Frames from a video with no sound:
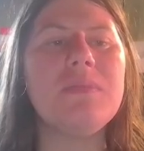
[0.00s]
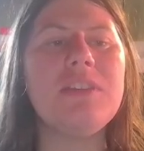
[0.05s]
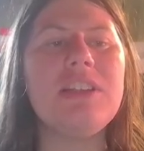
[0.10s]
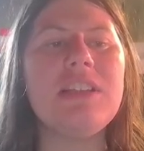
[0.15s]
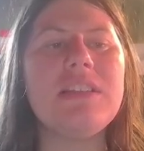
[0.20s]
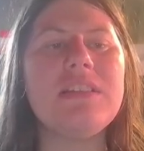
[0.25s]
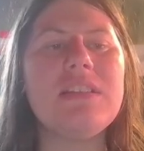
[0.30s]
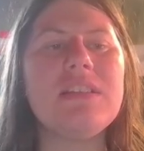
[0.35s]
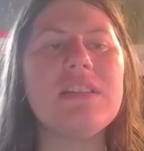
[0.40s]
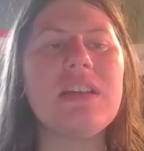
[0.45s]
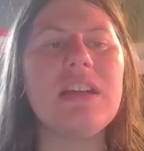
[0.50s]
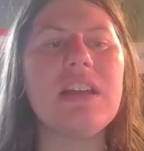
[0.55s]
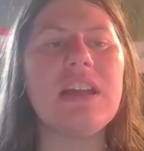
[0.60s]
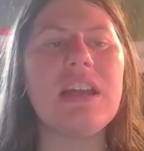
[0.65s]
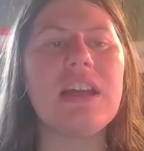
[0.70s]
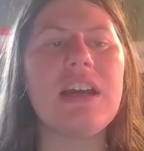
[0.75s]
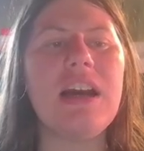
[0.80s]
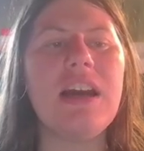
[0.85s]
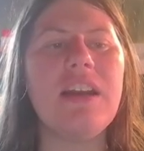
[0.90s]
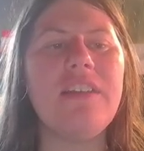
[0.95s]
This is going to
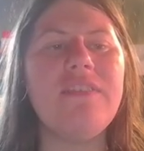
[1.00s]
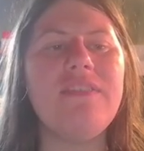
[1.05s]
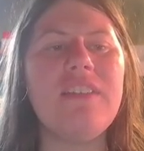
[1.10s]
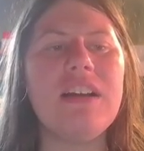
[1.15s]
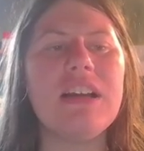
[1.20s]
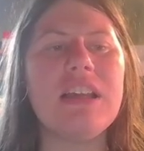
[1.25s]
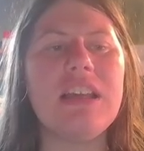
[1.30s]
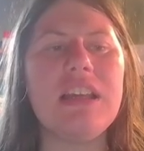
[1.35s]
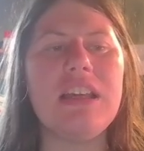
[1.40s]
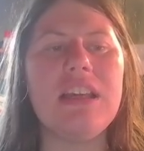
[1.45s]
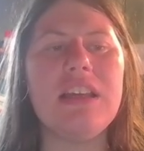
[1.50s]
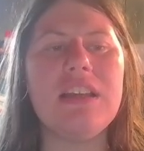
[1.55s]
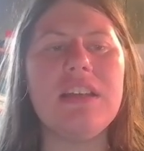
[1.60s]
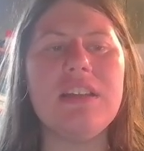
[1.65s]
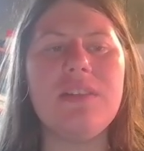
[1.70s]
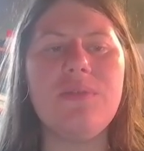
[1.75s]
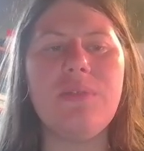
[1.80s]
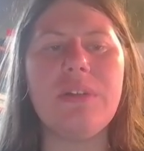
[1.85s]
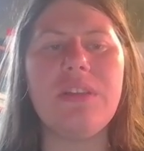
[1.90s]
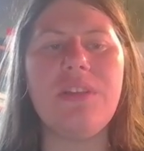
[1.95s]
get kind of funky
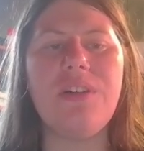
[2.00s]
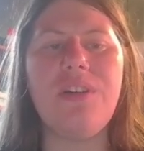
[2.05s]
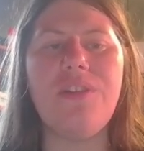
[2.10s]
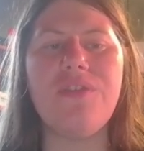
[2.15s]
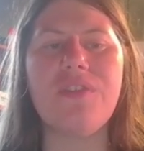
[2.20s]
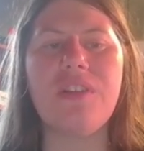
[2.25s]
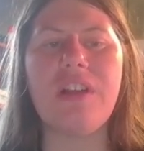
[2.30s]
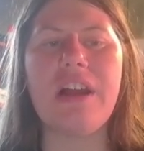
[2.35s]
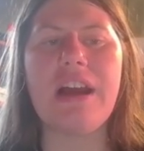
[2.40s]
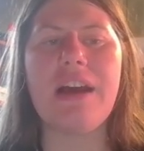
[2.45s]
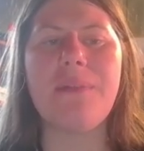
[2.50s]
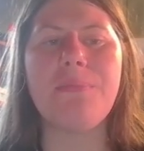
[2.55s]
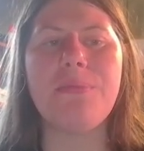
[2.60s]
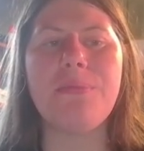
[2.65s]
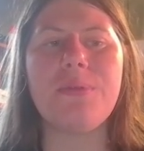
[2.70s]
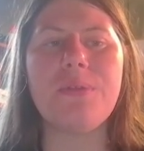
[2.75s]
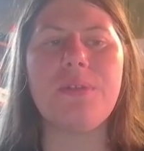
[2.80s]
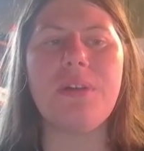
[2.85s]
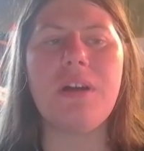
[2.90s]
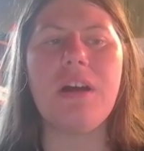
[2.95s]
with the overlap.
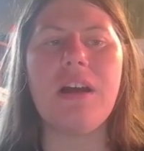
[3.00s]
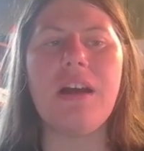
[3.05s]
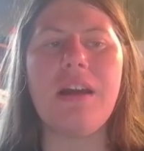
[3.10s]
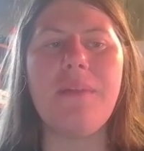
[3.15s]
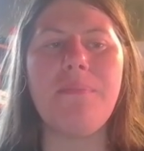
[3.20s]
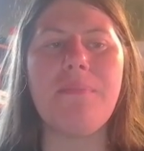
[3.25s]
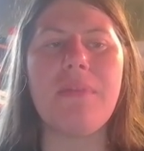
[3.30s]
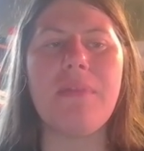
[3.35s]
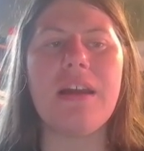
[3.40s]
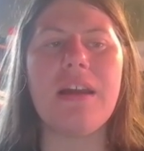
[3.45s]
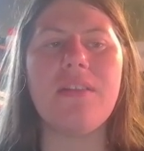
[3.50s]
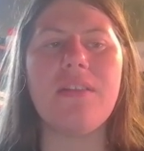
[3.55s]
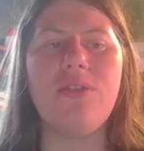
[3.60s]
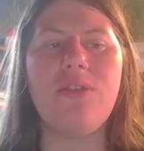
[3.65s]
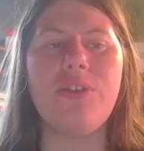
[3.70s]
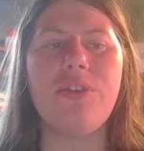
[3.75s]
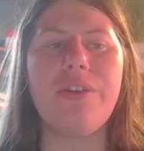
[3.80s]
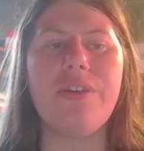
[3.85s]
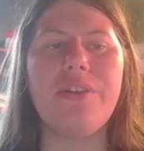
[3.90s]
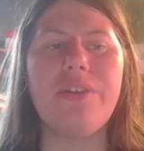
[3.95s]
It might
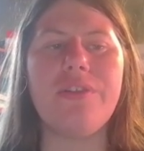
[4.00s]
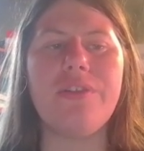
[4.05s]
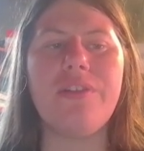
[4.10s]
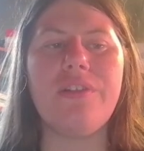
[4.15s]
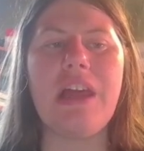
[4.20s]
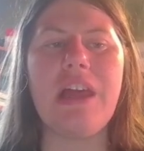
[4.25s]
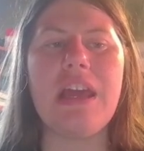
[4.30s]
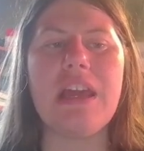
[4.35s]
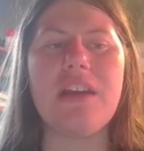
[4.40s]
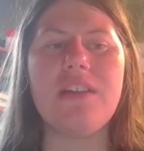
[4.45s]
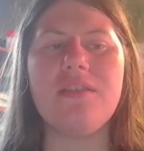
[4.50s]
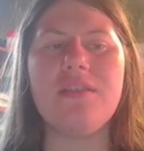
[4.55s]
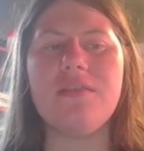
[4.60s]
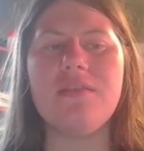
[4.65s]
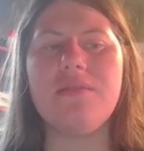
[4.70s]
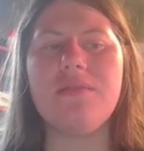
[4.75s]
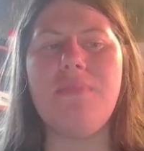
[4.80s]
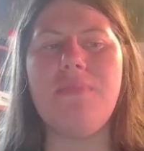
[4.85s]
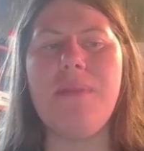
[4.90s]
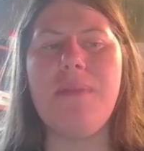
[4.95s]
look like
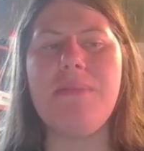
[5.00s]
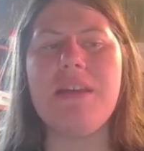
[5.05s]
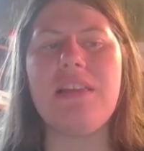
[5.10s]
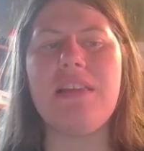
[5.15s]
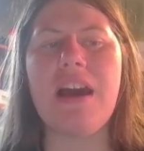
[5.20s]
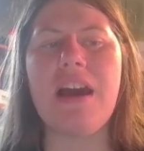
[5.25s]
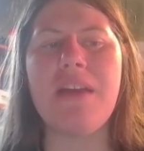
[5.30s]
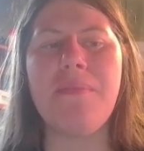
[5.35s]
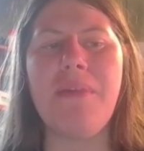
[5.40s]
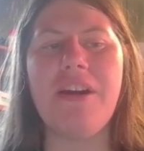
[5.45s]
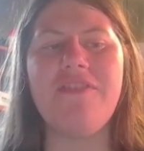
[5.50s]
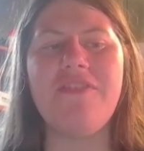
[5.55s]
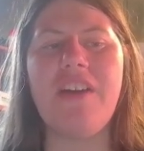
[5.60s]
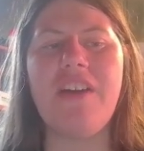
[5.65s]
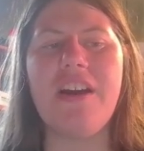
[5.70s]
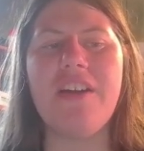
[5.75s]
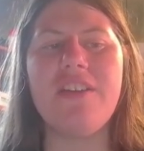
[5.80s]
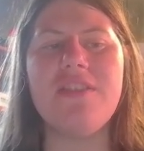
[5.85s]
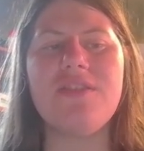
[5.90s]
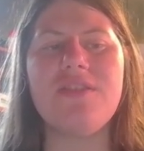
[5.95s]
maybe line
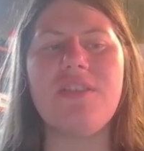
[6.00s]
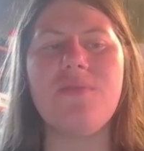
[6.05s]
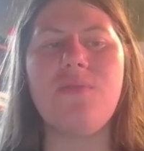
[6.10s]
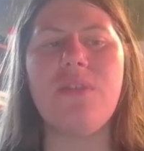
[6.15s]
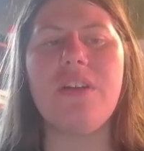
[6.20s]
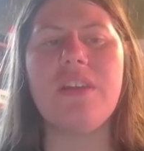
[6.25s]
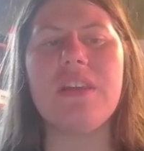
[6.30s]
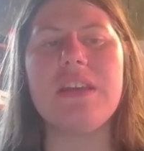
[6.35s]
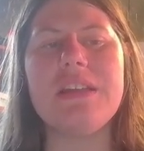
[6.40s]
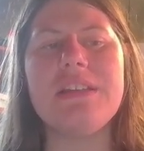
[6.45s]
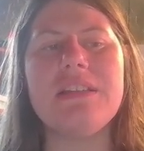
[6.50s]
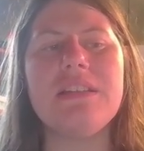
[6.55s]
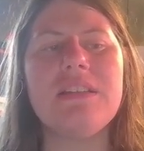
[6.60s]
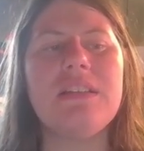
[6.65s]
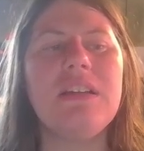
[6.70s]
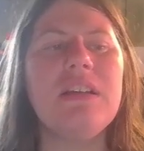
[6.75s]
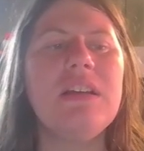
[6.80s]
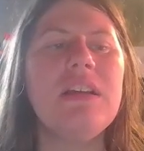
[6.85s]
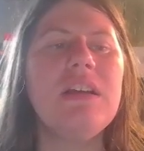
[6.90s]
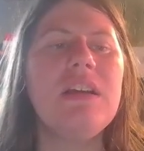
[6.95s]
modifiers on one of
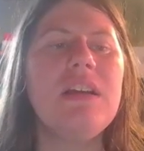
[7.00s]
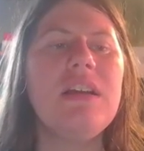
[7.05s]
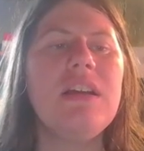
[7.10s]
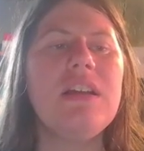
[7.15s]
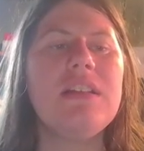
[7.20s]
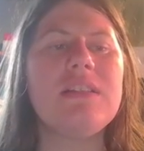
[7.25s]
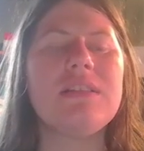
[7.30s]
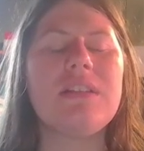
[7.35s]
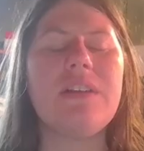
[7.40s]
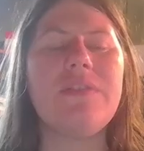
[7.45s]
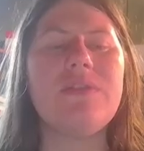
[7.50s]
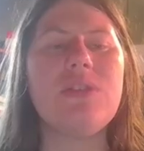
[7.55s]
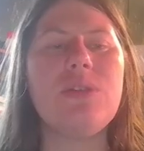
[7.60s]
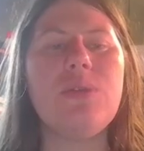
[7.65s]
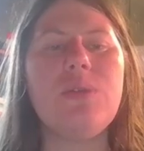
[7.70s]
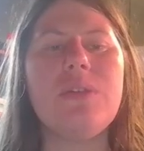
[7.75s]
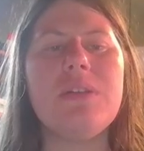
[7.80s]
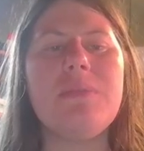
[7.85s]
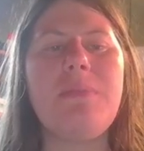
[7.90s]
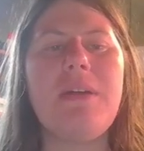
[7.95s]
these instead of
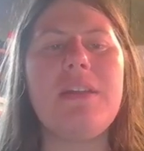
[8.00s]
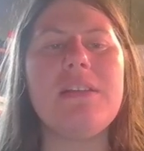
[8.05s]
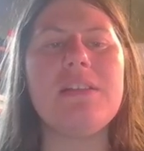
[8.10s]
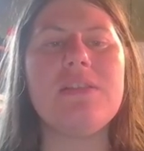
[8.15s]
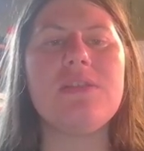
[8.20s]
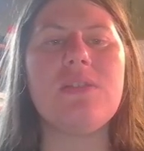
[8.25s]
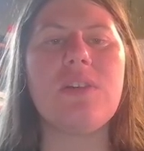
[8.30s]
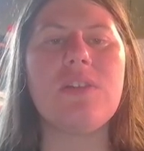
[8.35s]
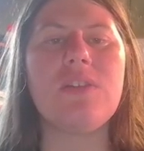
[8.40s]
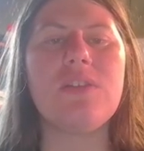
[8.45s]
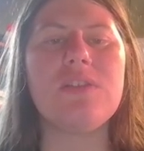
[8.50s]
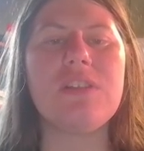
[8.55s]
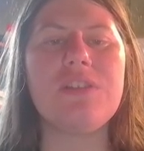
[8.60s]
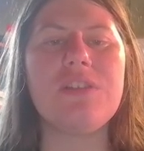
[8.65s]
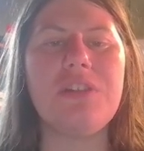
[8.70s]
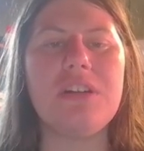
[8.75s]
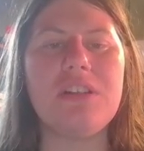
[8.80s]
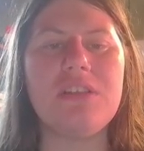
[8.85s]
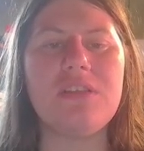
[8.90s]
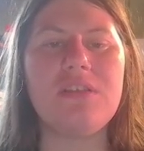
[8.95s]
2 independent circles. I
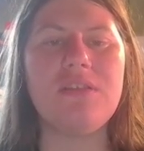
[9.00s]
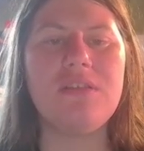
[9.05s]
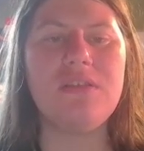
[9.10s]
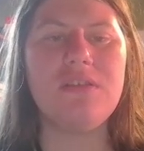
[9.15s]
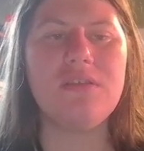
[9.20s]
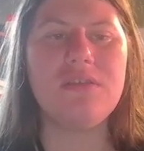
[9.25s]
tried to,